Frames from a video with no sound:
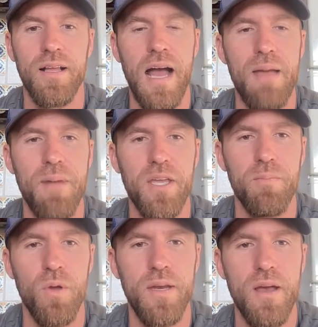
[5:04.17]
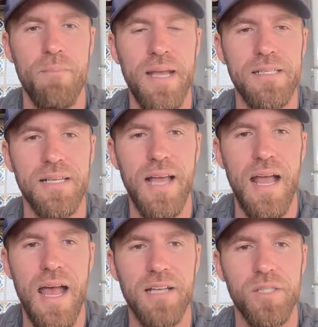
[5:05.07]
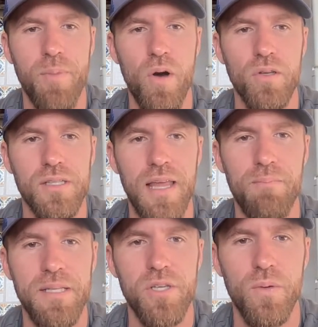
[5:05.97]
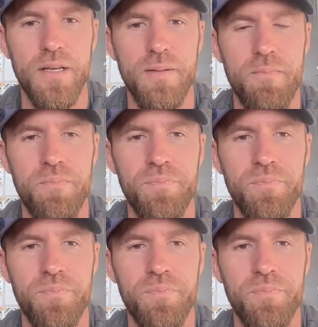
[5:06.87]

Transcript: a guy in my community, amazing guy, our sports led me to it.